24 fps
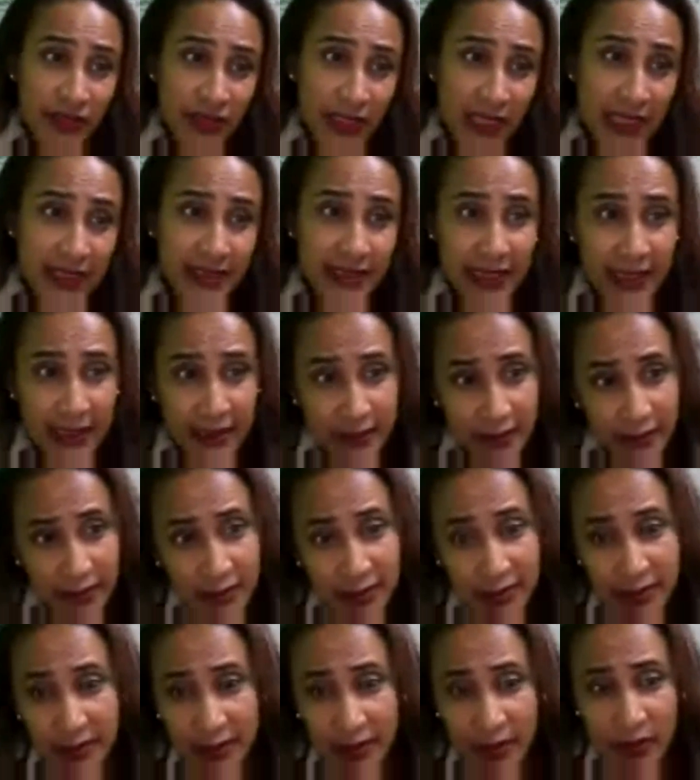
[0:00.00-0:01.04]
in the first
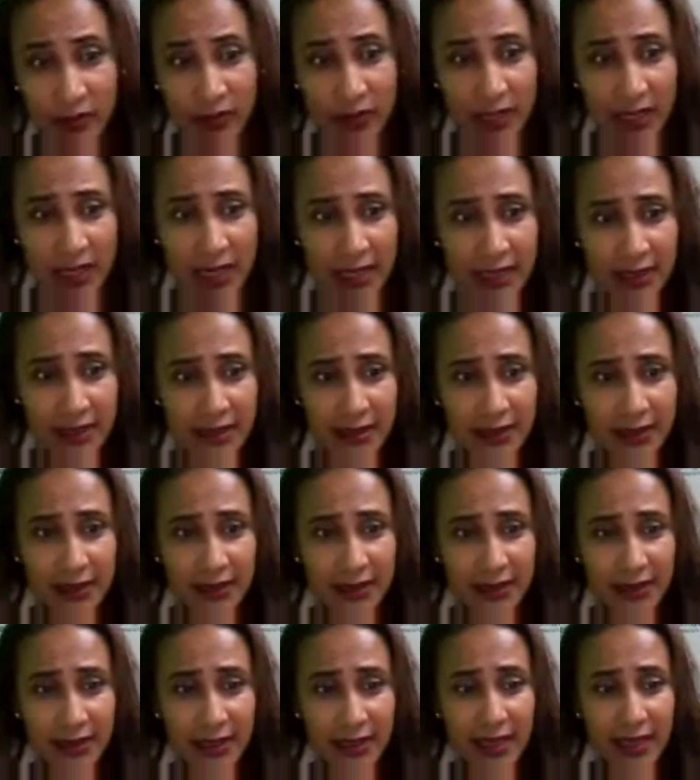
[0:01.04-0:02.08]
class and the
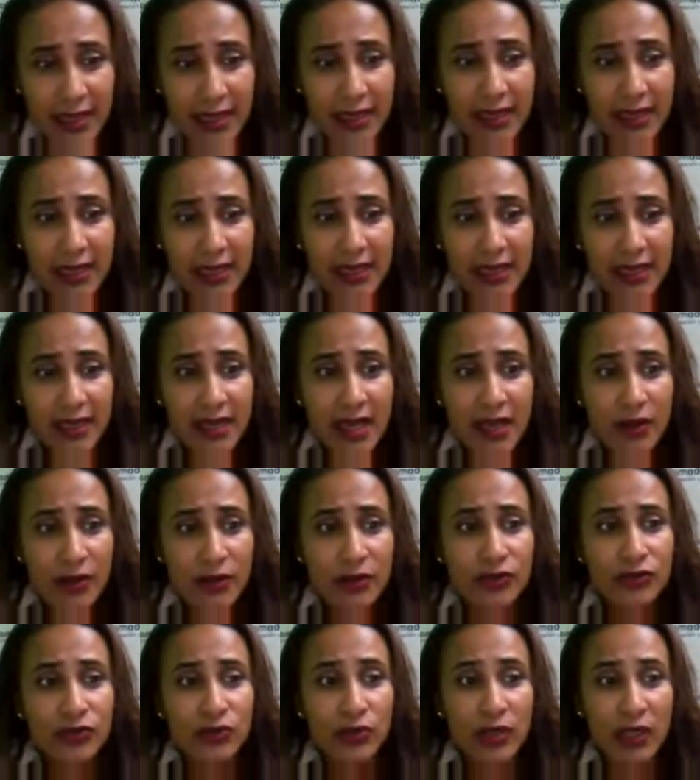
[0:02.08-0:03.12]
second class.
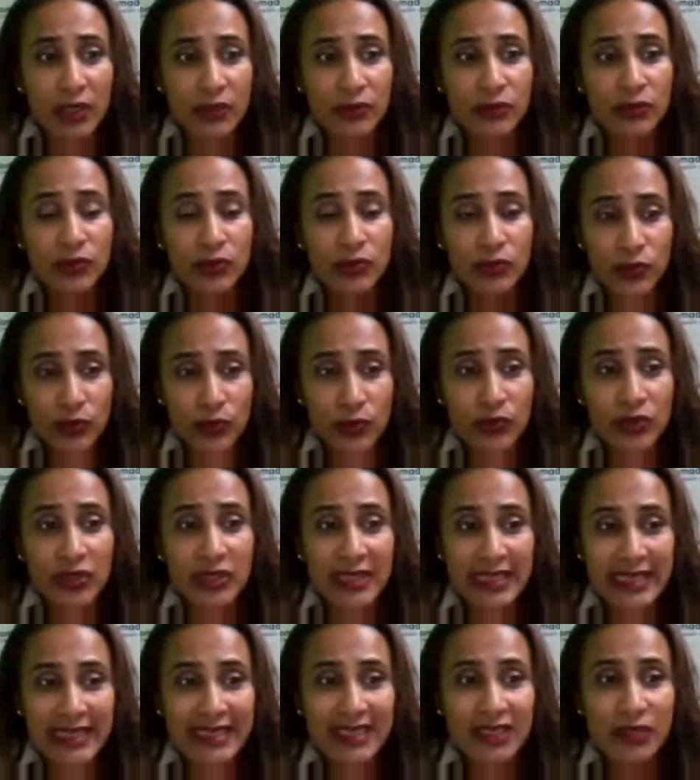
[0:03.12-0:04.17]
Now you
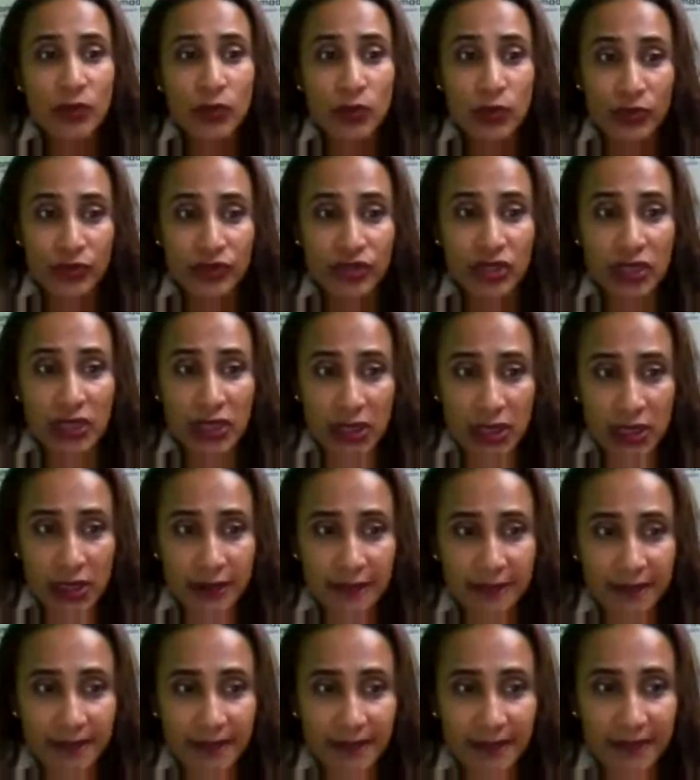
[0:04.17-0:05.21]
can do this
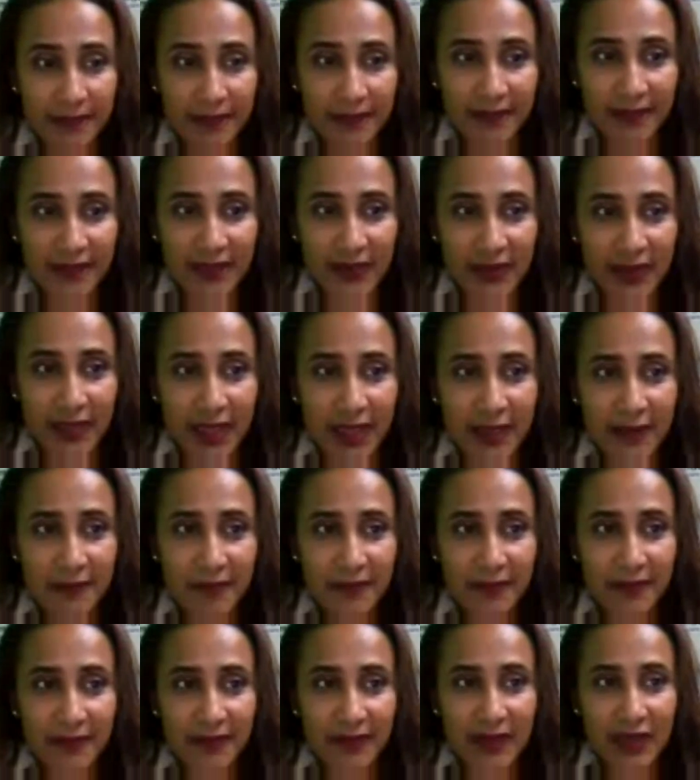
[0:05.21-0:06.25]
worksheet.
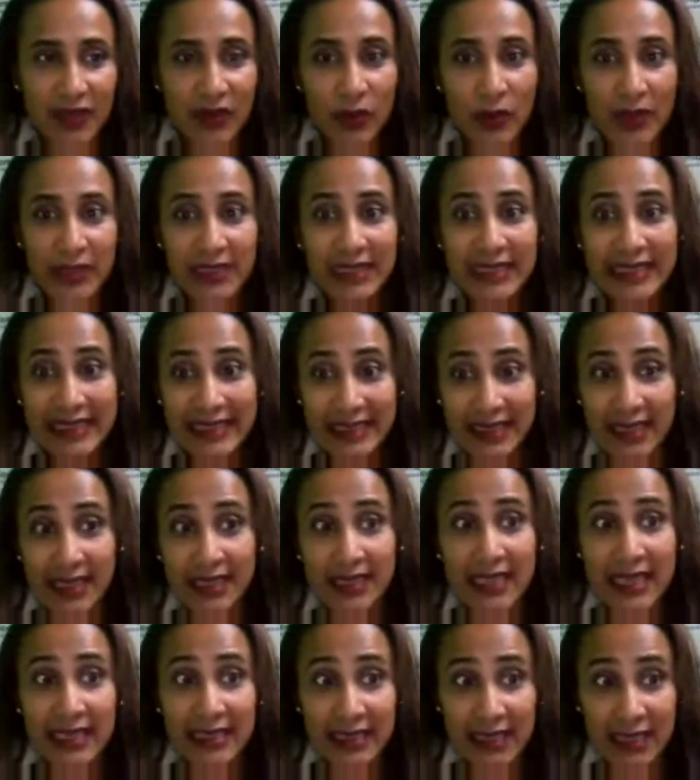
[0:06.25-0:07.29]
Okay,
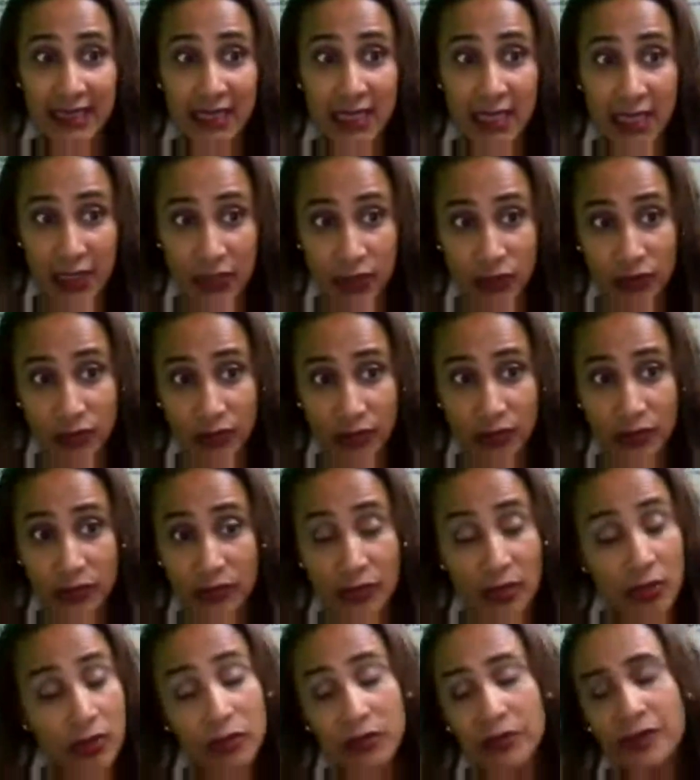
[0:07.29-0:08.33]
what is the
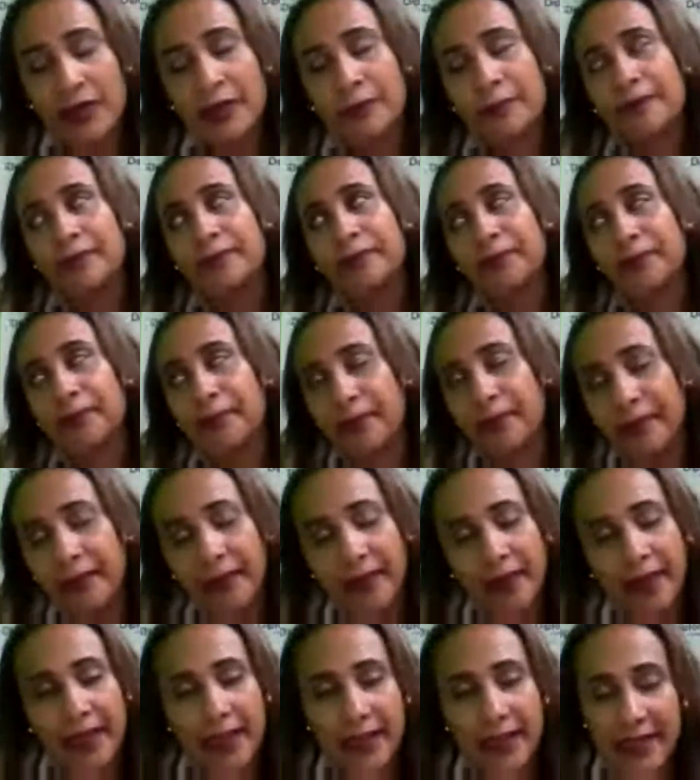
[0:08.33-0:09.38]
assignation or
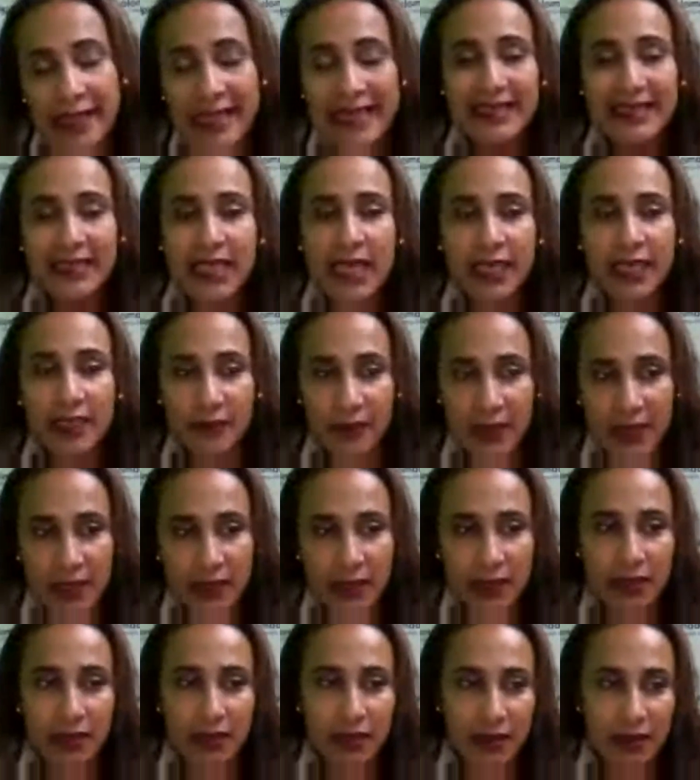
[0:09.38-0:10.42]
the
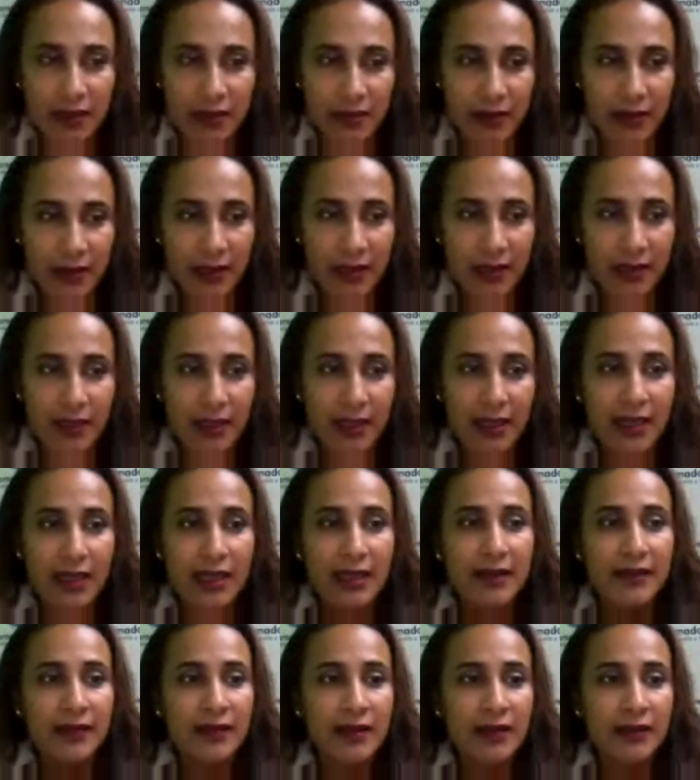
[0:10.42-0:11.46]
assignment?
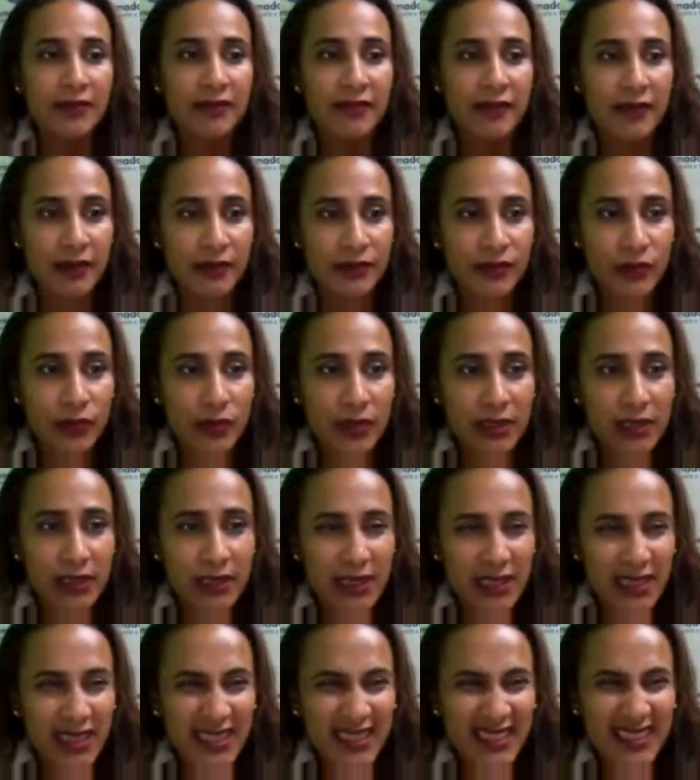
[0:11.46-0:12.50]
Okay, the
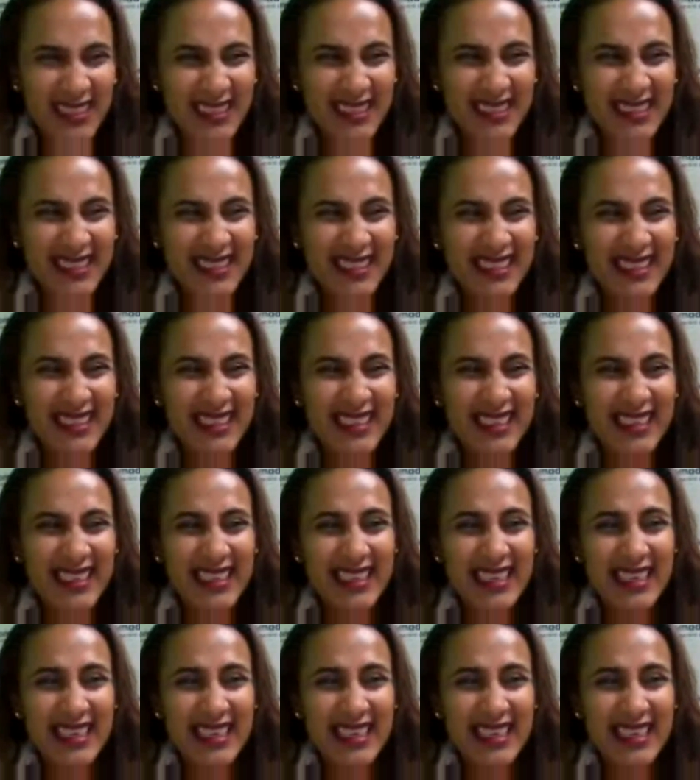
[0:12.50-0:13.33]
first one is